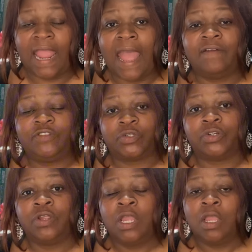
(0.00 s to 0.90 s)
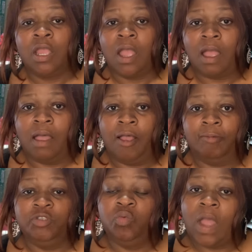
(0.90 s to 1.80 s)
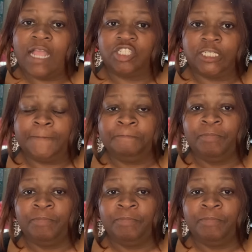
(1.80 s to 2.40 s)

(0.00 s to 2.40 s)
after you wash it.